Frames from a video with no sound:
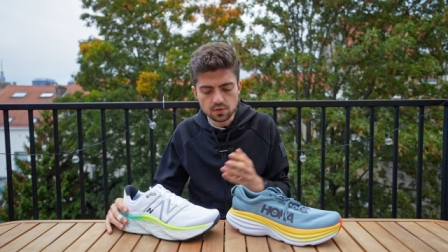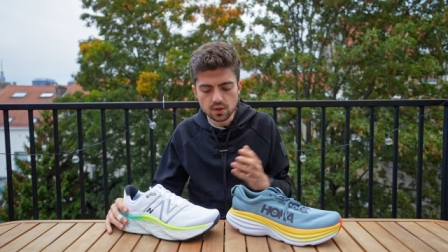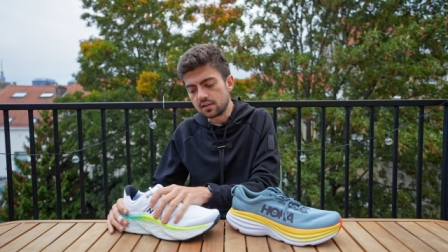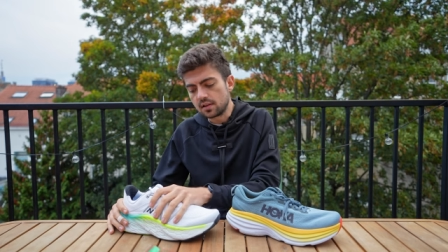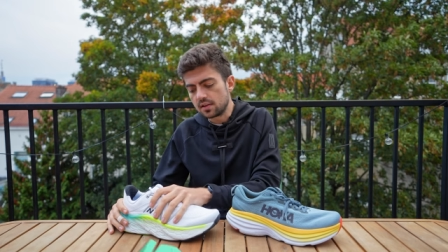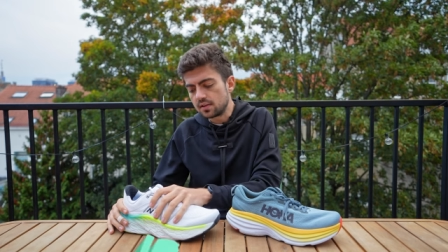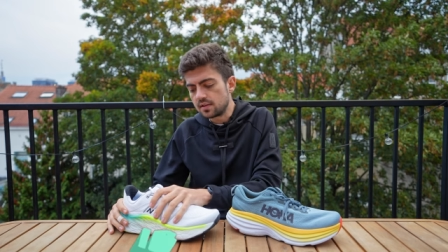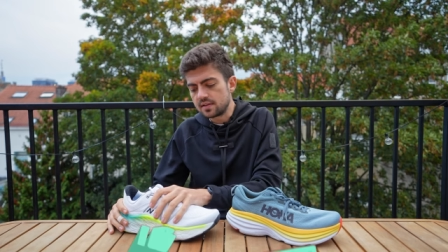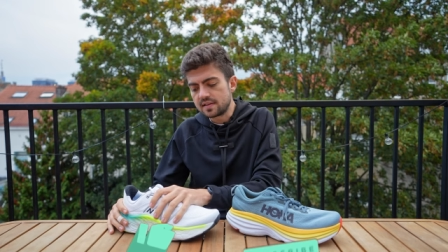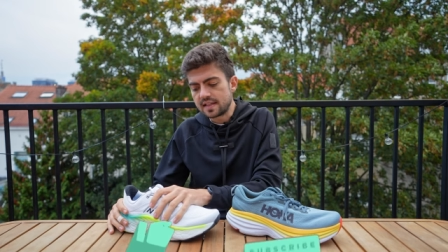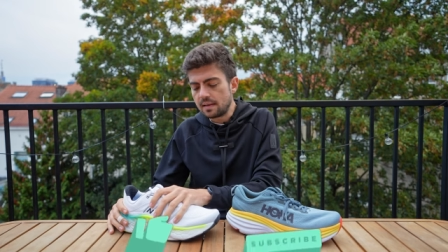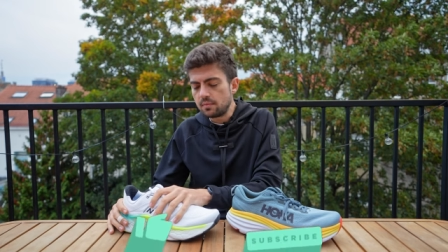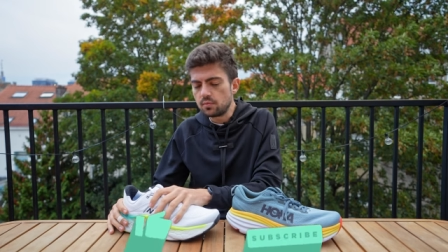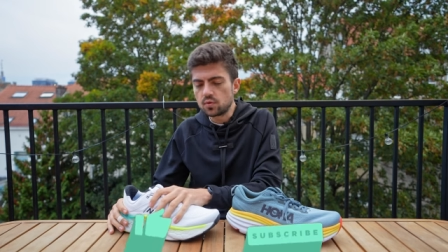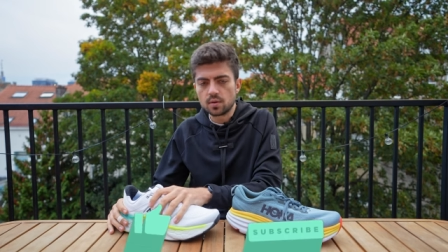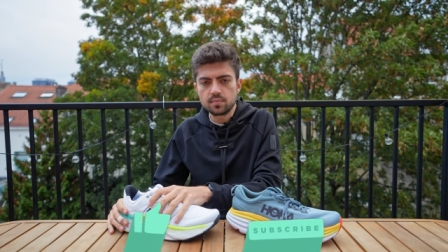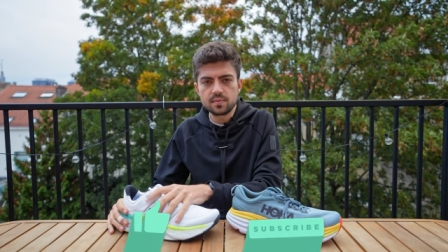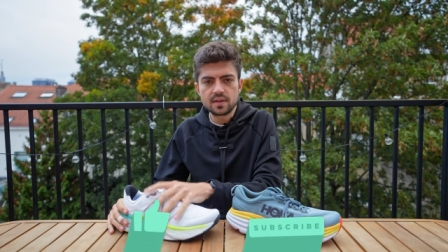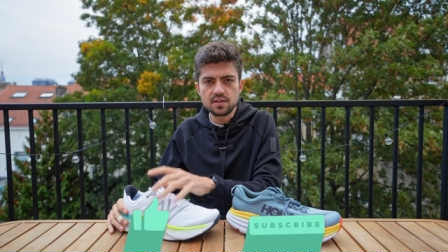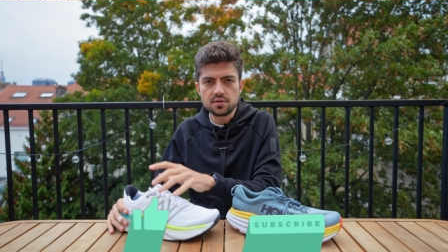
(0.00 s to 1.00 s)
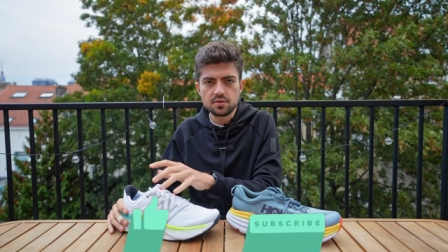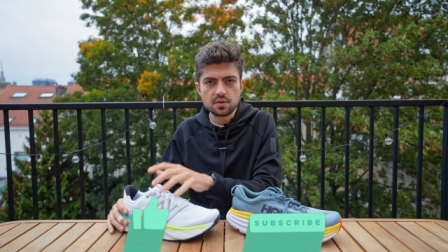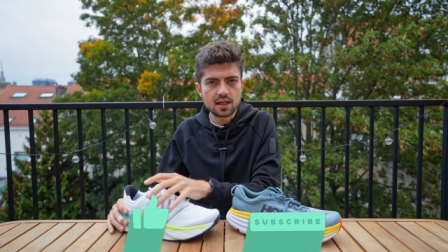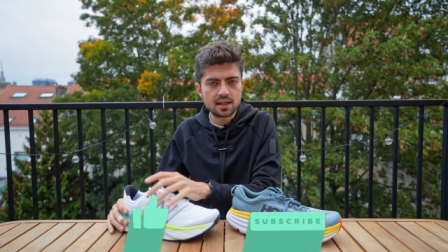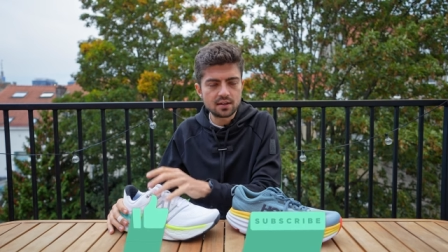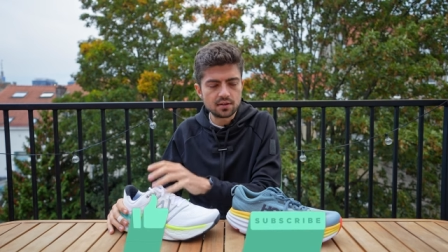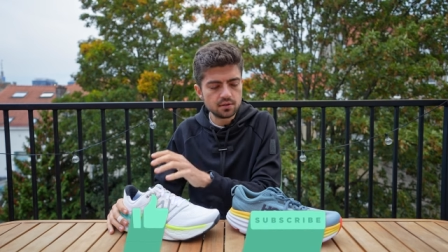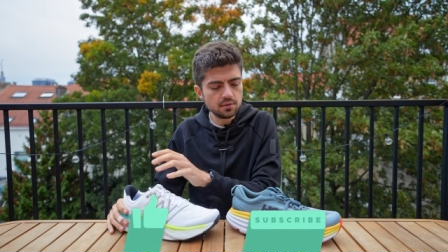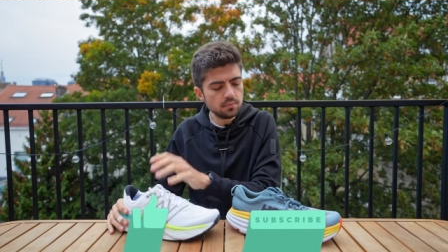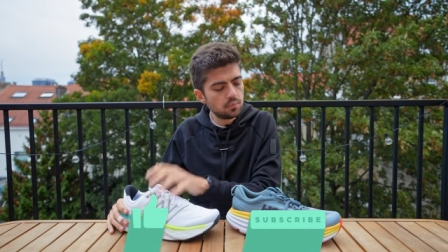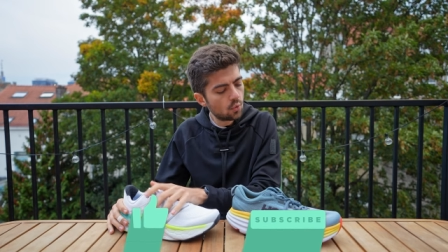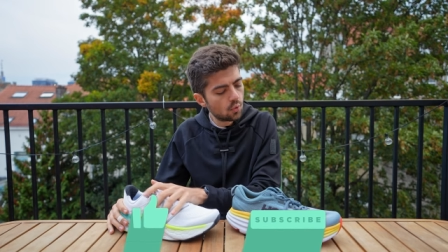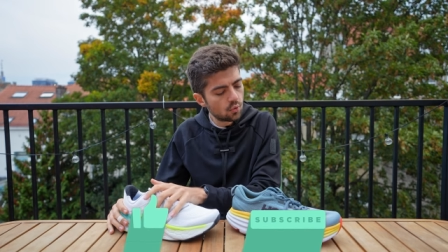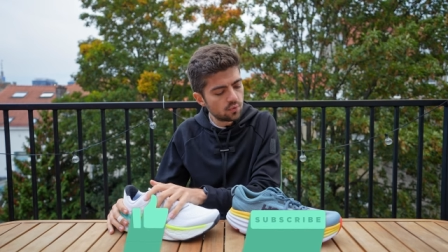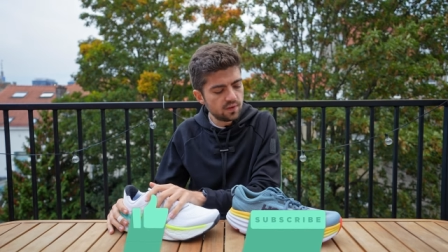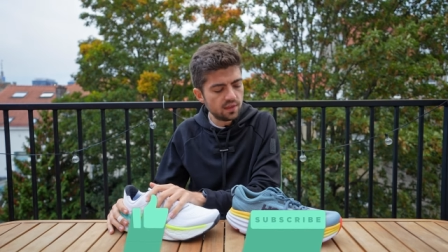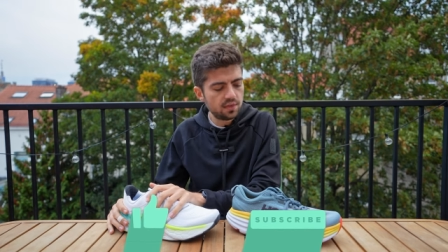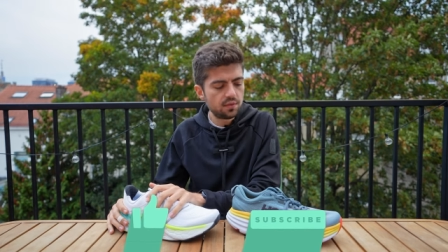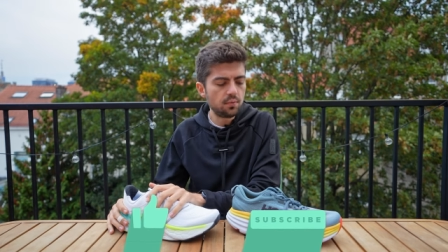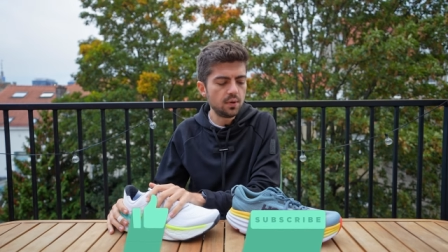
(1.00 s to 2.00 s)
the same drop that you had on the More
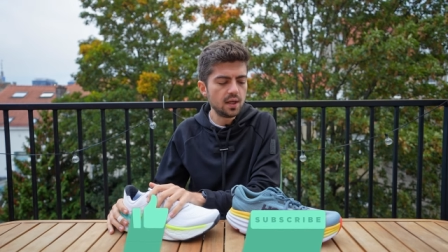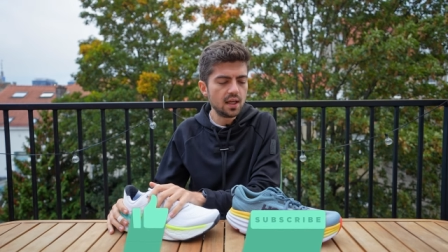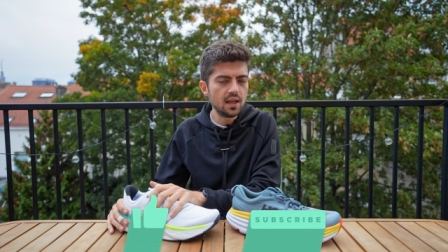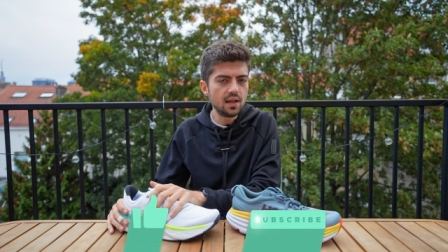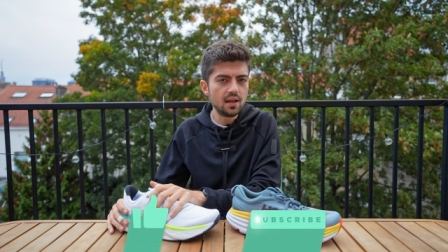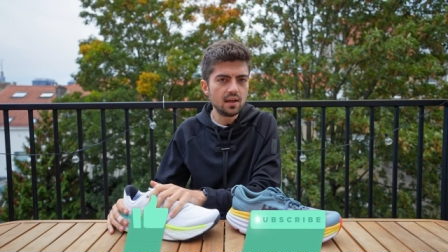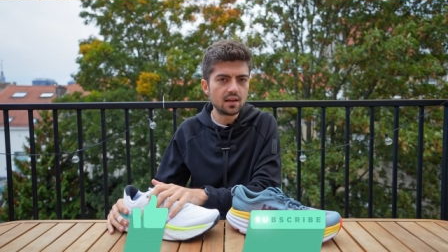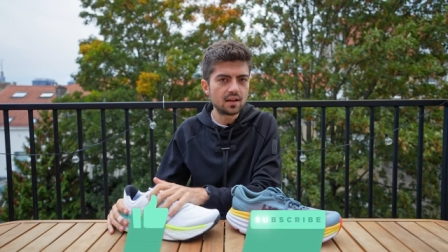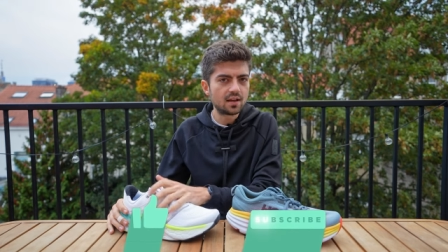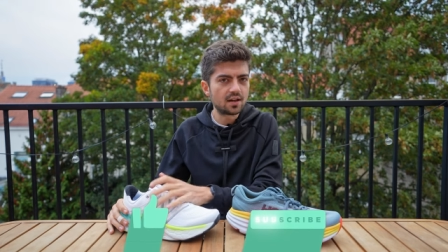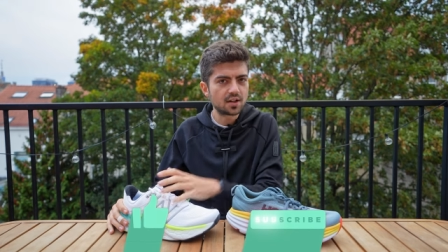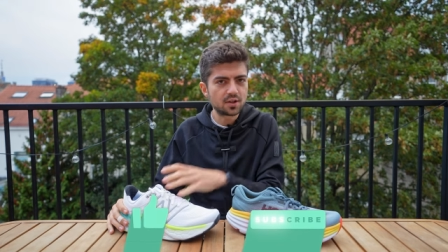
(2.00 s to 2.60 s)
V3.